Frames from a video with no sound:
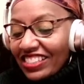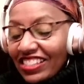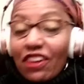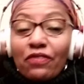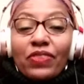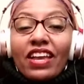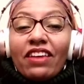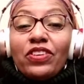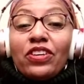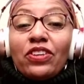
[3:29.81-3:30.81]
So
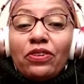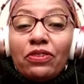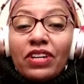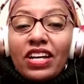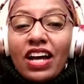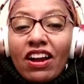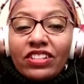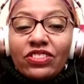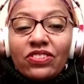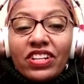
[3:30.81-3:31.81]
if you are
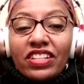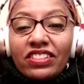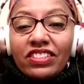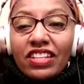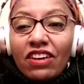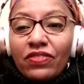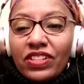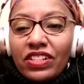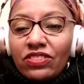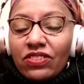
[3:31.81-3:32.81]
enjoying yourself
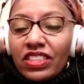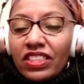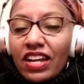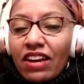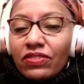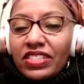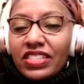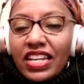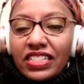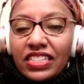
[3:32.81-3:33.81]
and enjoying the
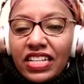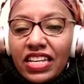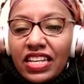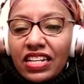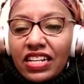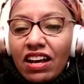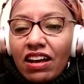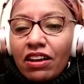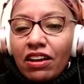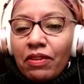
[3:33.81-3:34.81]
conversation,
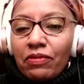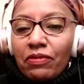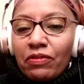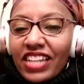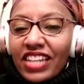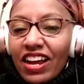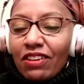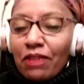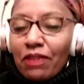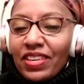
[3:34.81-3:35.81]
I'm going to shout
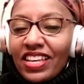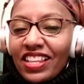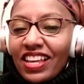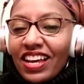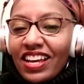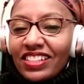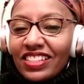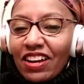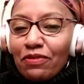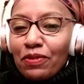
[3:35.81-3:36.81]
out Amila,
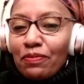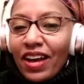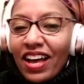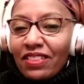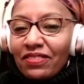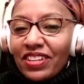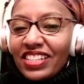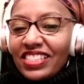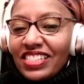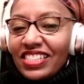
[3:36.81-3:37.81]
shout out
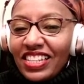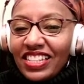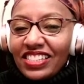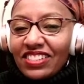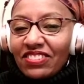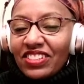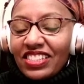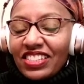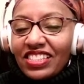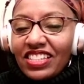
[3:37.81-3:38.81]
Babalawa, Sadiq. It's so good
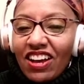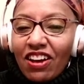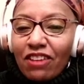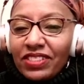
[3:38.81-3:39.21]
to see y'all.